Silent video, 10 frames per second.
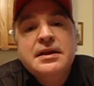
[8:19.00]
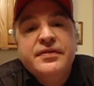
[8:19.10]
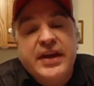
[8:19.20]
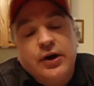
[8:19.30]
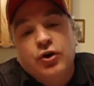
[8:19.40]

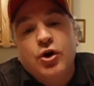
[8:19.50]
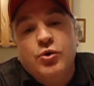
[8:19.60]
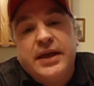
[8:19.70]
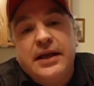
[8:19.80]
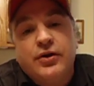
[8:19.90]
They are
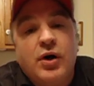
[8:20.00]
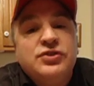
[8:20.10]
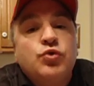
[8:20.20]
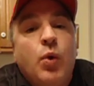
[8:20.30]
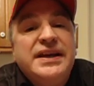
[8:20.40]
located
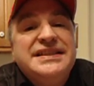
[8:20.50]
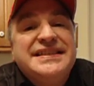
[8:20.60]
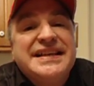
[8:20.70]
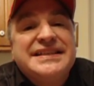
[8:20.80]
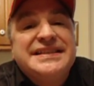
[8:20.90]
on
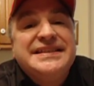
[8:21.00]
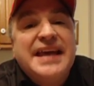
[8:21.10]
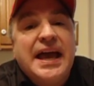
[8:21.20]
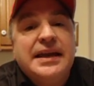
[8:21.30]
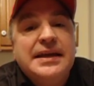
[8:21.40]

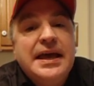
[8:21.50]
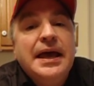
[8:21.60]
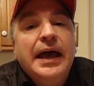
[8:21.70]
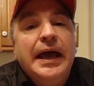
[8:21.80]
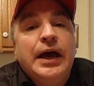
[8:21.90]
2610
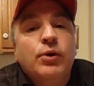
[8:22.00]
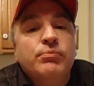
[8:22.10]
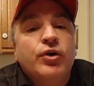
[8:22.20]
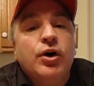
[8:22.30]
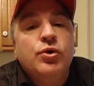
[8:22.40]

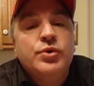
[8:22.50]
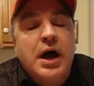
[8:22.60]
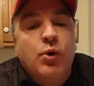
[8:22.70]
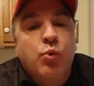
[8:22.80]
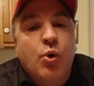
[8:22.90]
Elm Road,
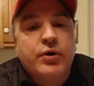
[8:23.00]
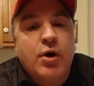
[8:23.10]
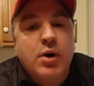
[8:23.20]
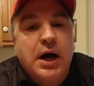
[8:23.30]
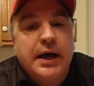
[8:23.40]
Warren,
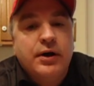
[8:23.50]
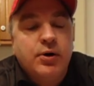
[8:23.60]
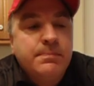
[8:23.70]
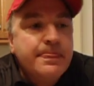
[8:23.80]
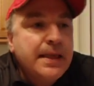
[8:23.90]

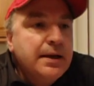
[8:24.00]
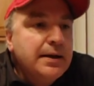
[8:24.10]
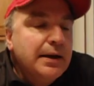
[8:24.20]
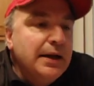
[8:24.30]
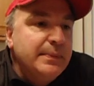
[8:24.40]
Ohio.
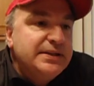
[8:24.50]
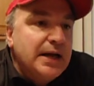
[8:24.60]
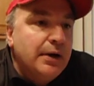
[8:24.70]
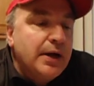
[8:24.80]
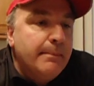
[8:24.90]
Let me
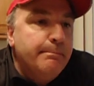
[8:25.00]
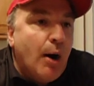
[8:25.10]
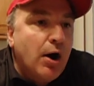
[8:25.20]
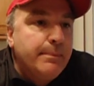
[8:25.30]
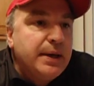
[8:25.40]
tell you,
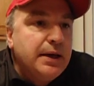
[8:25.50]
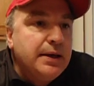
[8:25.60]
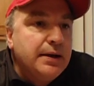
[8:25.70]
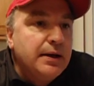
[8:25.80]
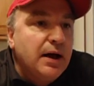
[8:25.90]

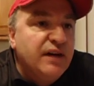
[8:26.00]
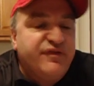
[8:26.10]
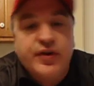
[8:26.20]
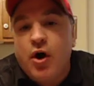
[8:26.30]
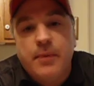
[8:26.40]
Bobby, a
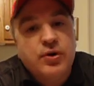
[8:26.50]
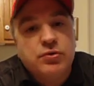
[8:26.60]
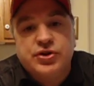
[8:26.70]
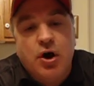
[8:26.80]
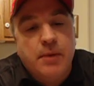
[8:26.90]

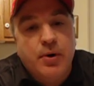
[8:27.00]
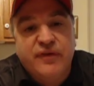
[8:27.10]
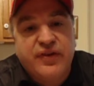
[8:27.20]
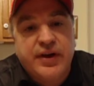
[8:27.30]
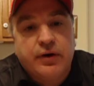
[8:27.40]
phenomenal job
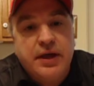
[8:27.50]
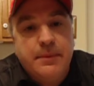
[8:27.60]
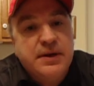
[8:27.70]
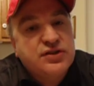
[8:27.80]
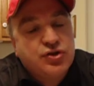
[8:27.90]
over there,
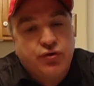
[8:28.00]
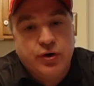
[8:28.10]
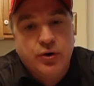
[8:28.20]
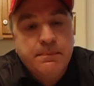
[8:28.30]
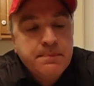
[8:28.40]
him and his
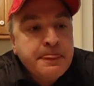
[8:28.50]
crew.